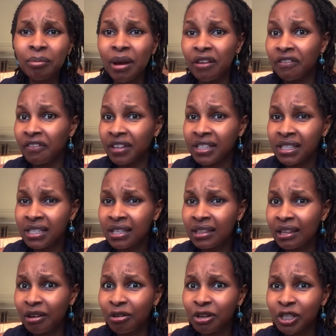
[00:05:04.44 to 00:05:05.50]
by visiting
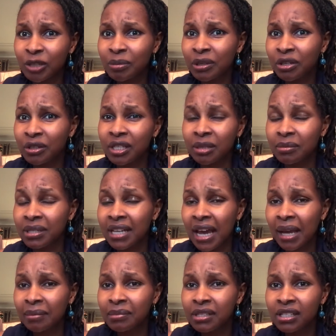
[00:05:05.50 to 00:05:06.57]
the hospital,
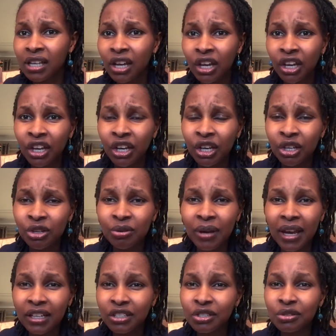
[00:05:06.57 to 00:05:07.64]
sometimes you
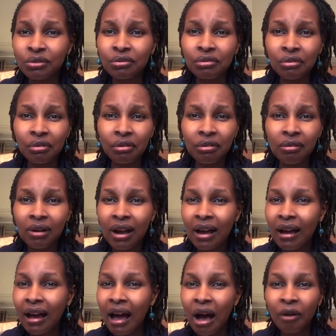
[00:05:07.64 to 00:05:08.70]
get to know
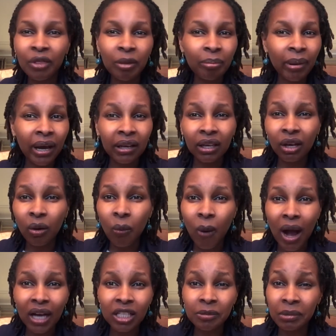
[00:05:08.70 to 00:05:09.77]
how the parking
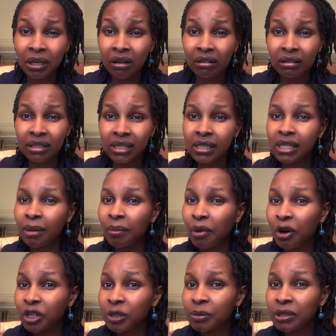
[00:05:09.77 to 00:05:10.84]
works, because in some
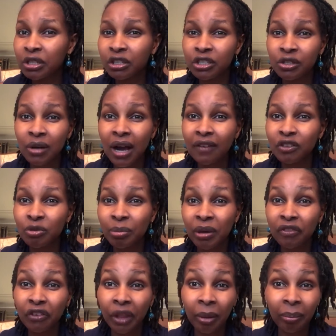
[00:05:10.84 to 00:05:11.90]
hospitals you have to pay
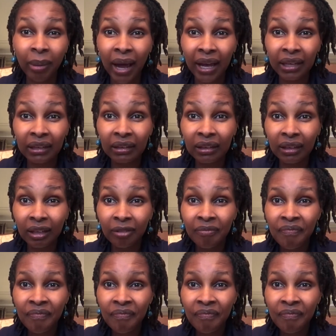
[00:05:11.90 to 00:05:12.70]
for the parking.